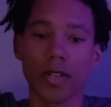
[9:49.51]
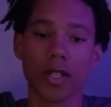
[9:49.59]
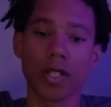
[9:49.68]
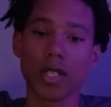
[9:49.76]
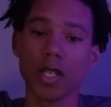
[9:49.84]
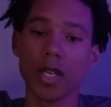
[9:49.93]

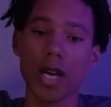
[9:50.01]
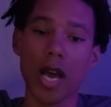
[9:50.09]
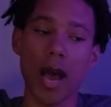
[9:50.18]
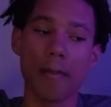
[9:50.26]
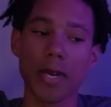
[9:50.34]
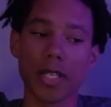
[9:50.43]
And
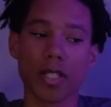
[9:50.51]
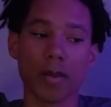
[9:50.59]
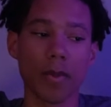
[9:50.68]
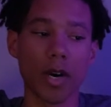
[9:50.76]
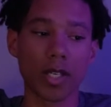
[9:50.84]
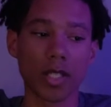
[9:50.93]
I met
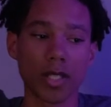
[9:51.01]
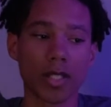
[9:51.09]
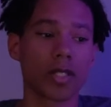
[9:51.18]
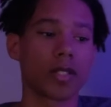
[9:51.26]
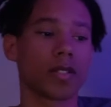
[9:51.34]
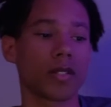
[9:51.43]
some
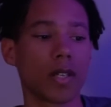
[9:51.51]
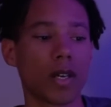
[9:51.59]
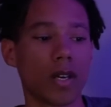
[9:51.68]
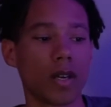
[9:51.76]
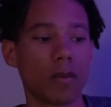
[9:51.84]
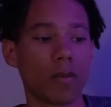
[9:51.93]
artists,
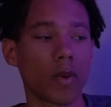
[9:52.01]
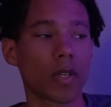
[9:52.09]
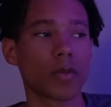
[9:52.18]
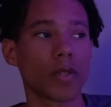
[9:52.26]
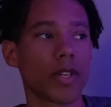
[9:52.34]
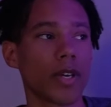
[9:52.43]

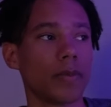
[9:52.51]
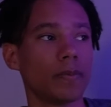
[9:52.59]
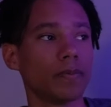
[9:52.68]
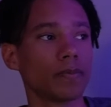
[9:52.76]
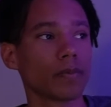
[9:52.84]
worked with them,